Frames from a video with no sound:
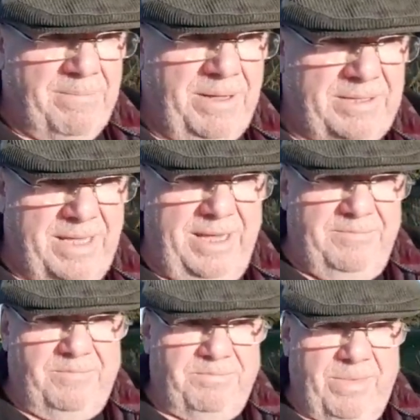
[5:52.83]
But the
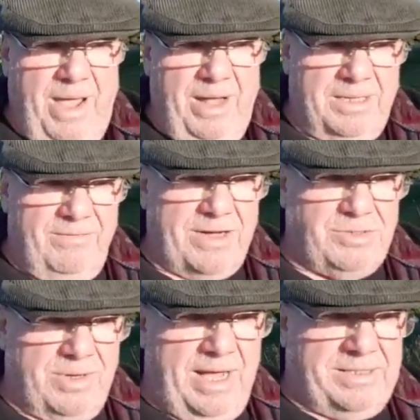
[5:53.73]

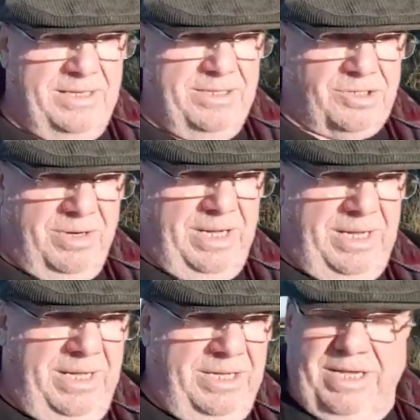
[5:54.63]
unconventional gas
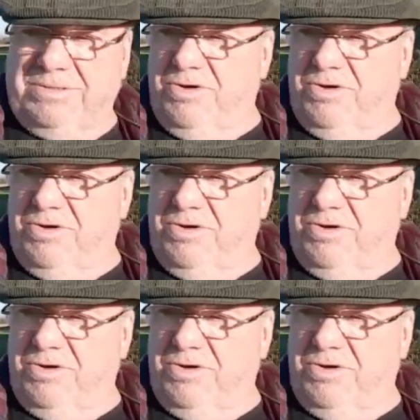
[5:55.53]
industry says,